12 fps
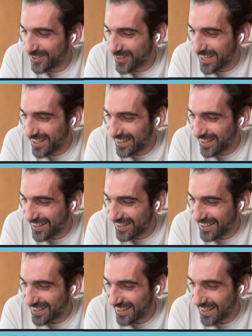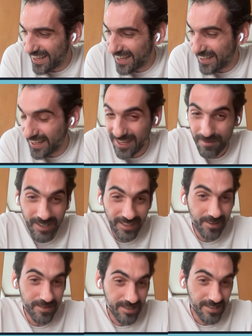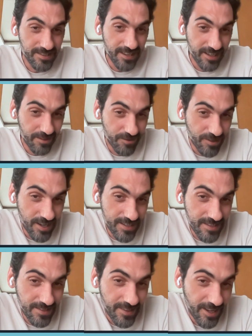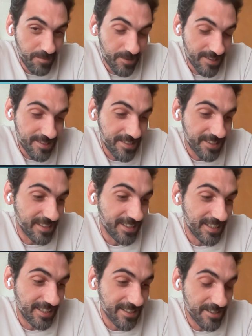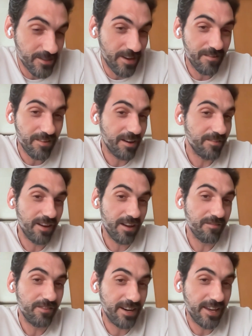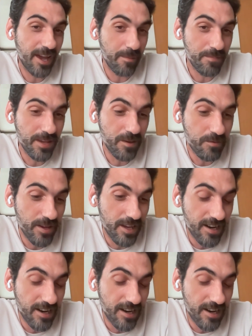to it. And Mateus is there for us, help us. So I'm very happy we